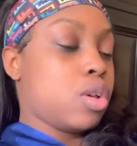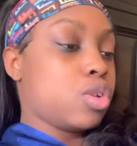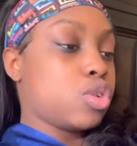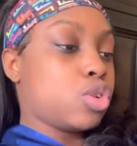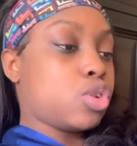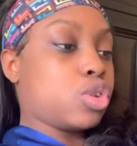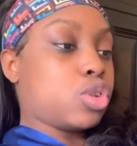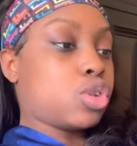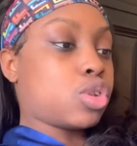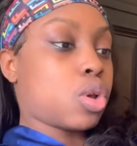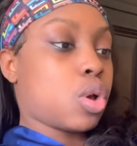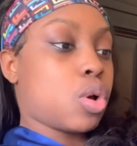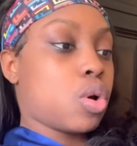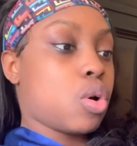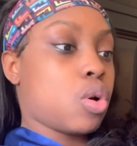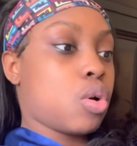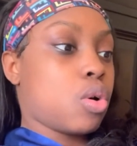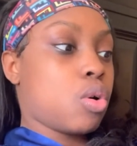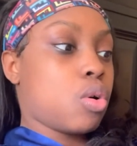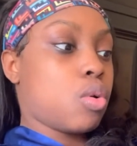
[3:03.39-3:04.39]

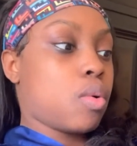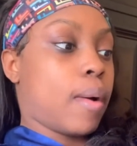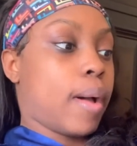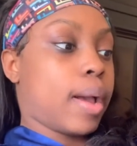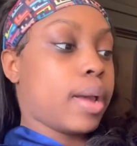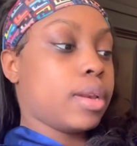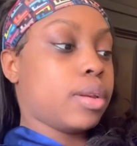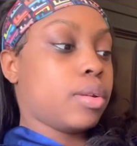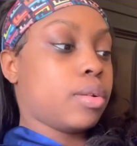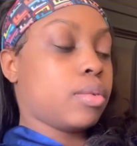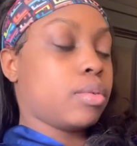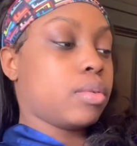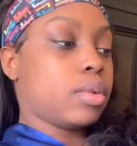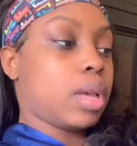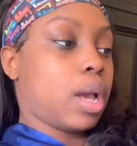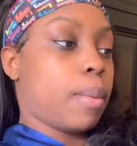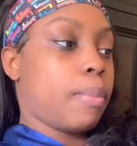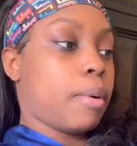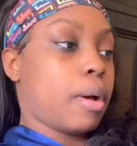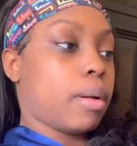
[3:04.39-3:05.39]
So I know
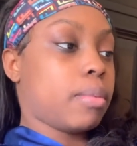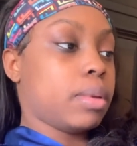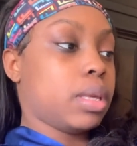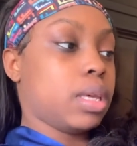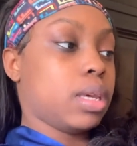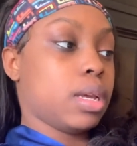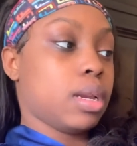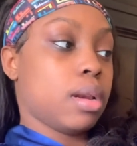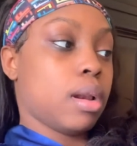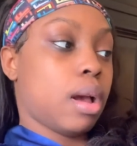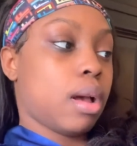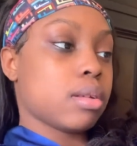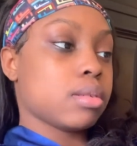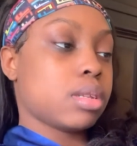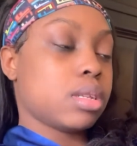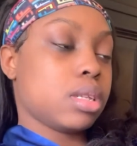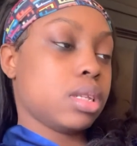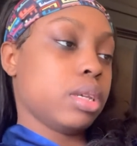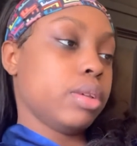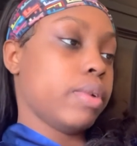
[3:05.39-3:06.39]
y'all probably cannot
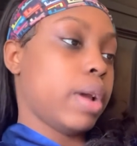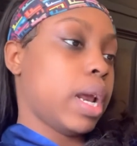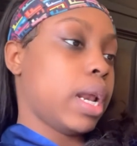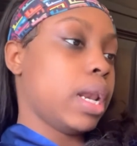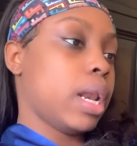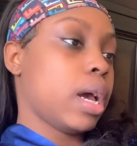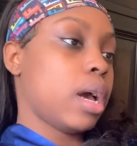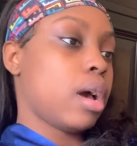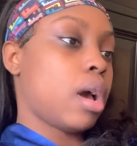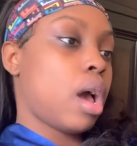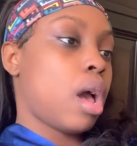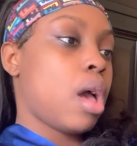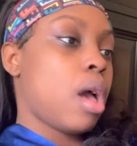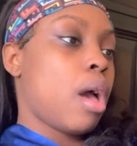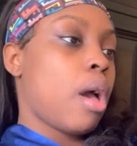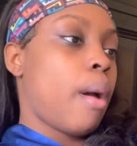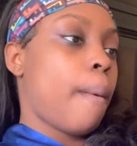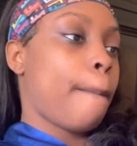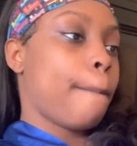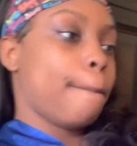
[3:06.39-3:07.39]
see right now,
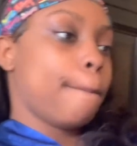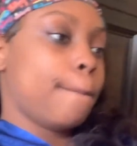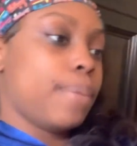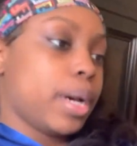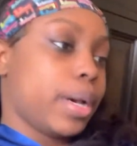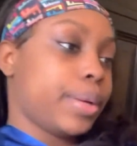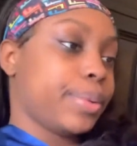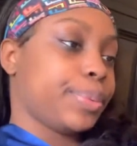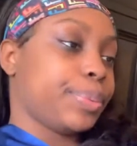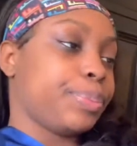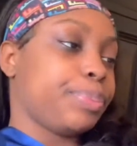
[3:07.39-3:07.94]
but